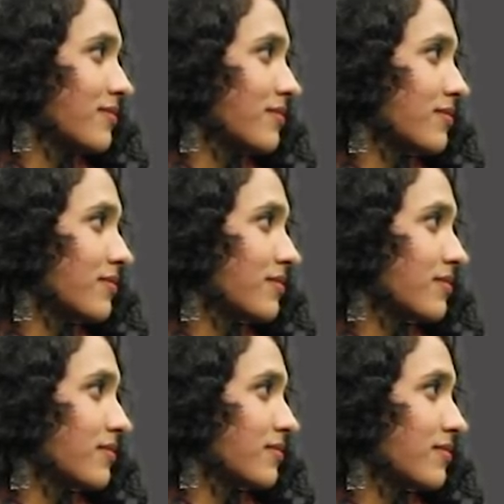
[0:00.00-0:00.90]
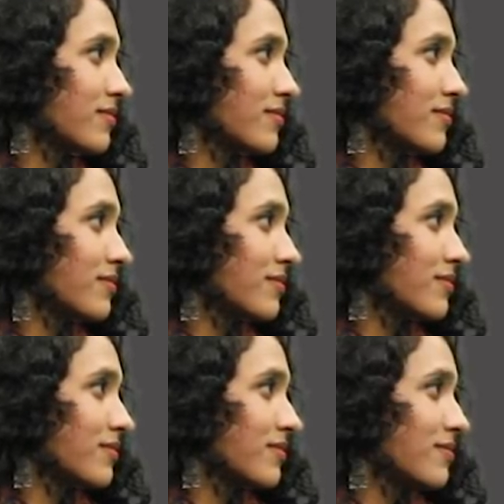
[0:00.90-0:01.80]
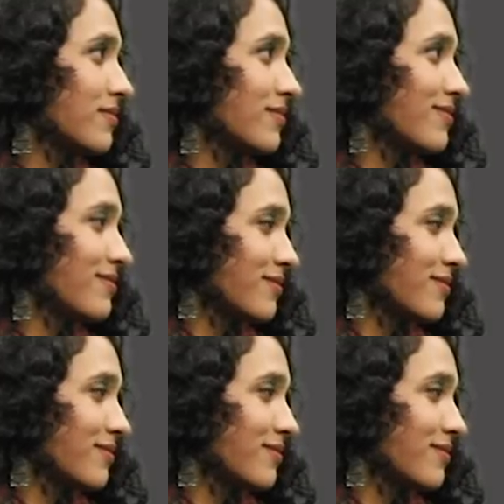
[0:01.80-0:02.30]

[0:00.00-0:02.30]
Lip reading: No words are spoken by the person on screen.